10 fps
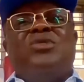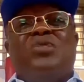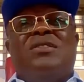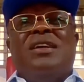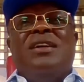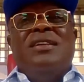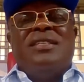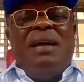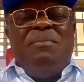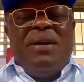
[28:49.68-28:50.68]
what I want
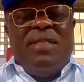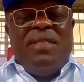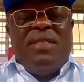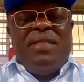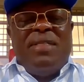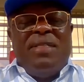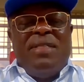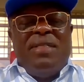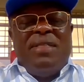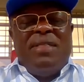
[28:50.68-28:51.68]
to say about that.